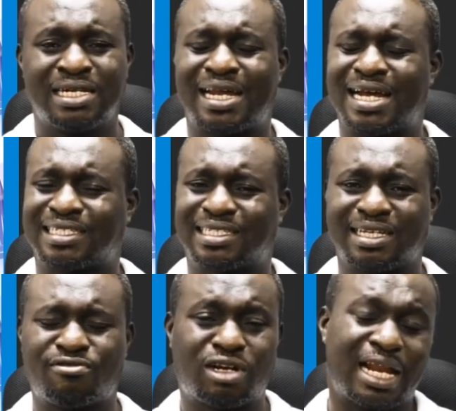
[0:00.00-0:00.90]
there are
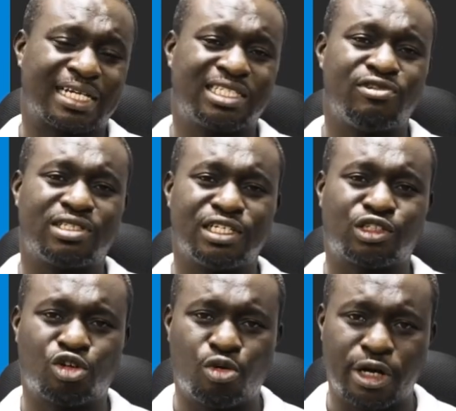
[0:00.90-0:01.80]
several
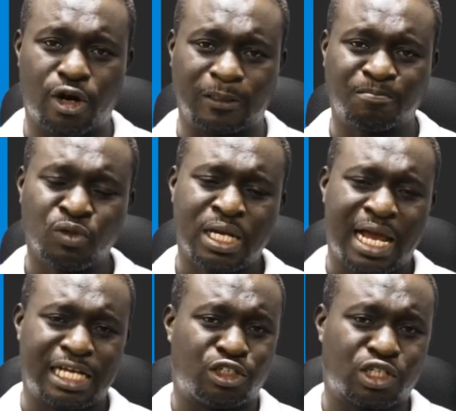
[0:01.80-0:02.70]
activities going on.
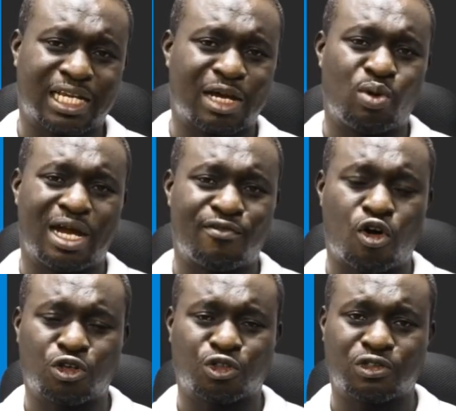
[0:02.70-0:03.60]
And just like we have
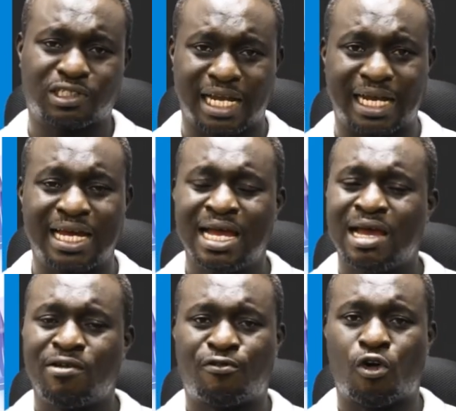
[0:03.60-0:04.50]
also said,
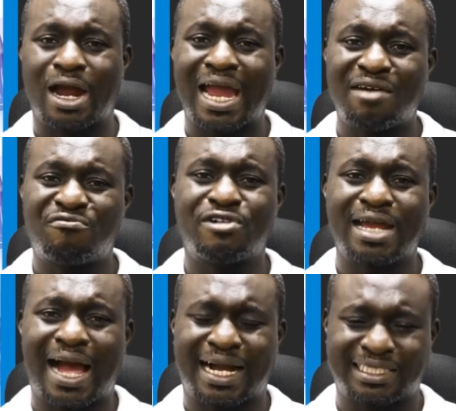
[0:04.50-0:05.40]
for
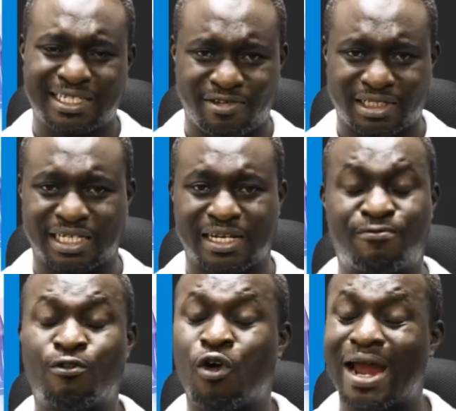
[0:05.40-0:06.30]
every activity,
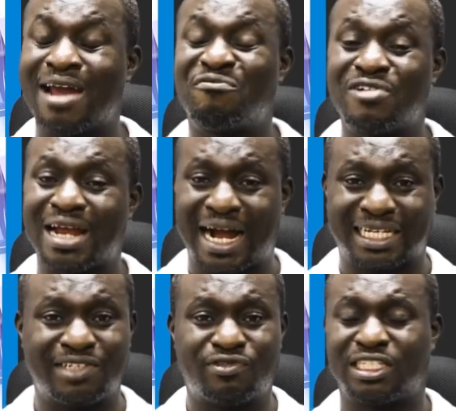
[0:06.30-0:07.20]
for every
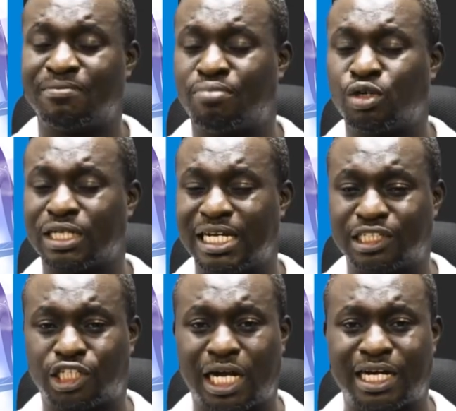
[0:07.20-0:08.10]
activity, both
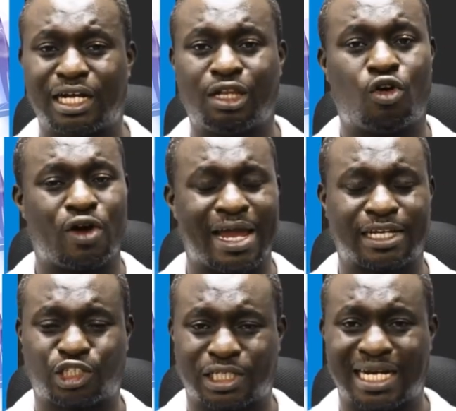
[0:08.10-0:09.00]
internal or
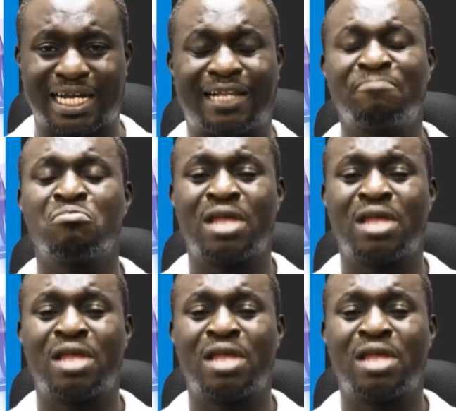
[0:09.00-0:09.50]
external,